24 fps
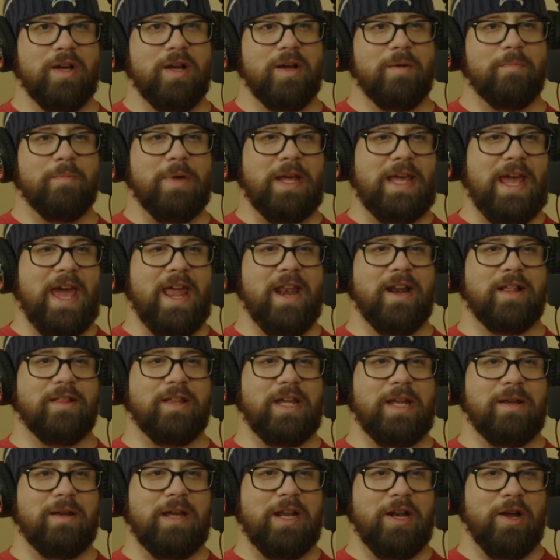
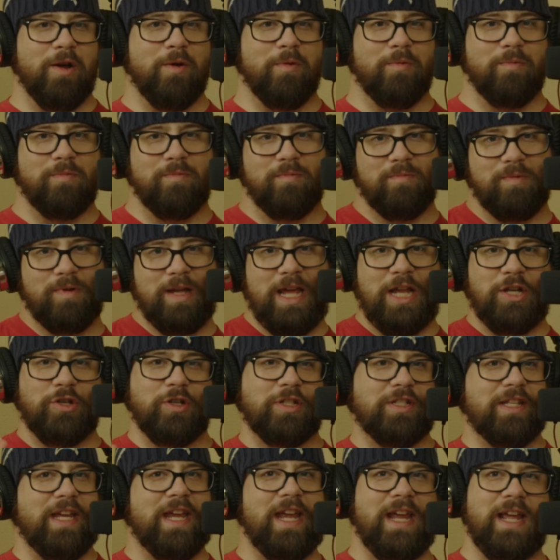mechanically,
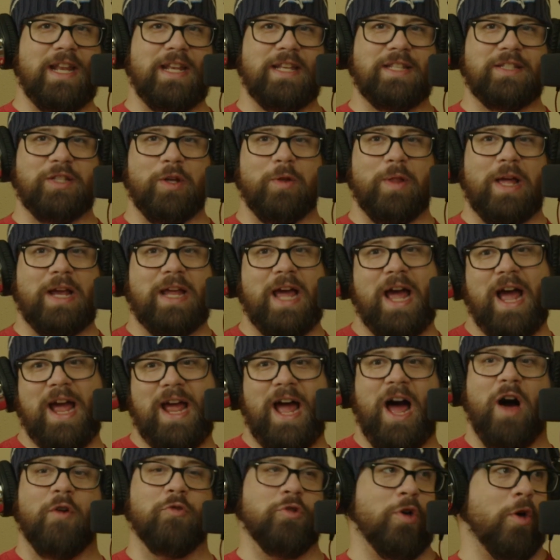interesting, and so like
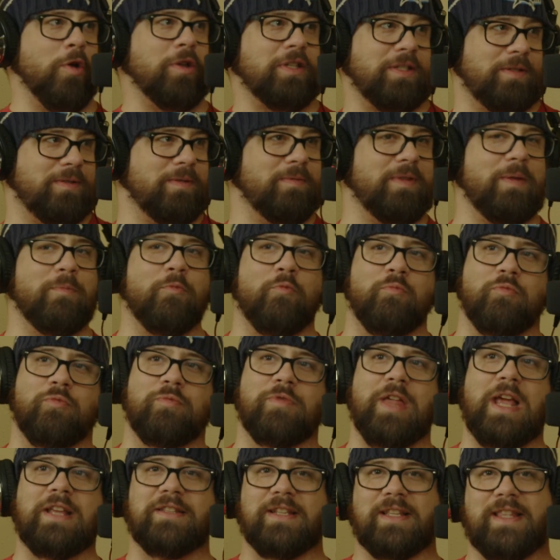I'll notice
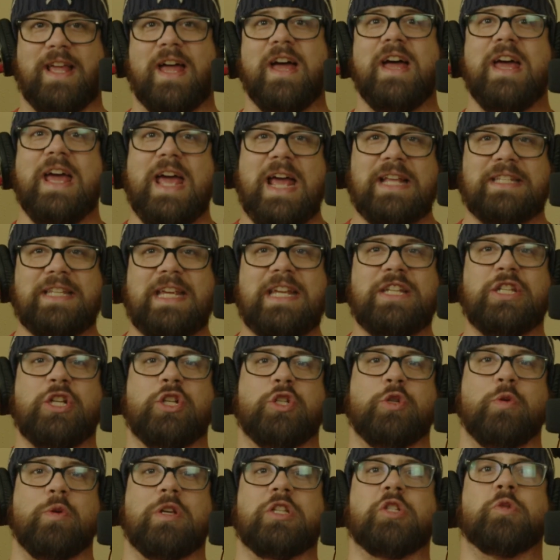things like that. It's easier
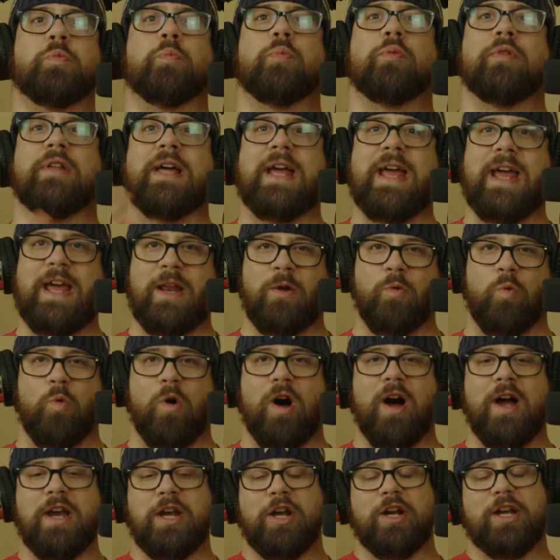to explain
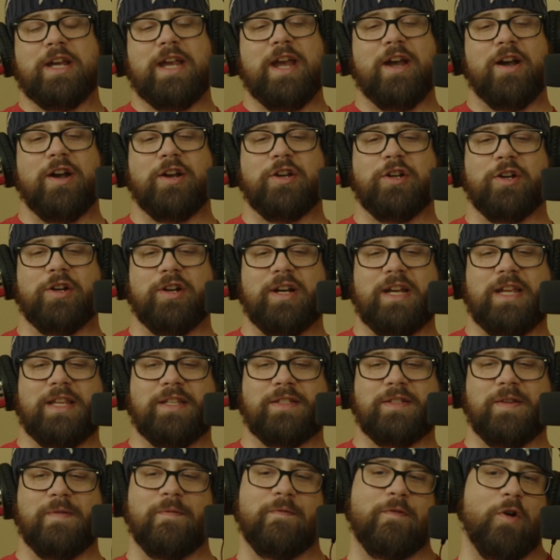why your character
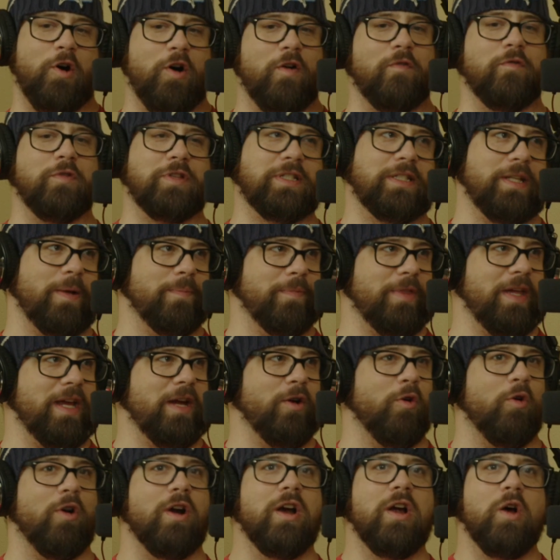is involved with something
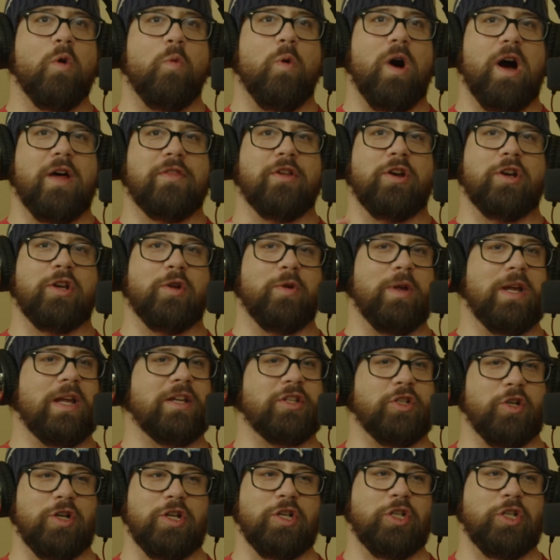or while they're doing a certain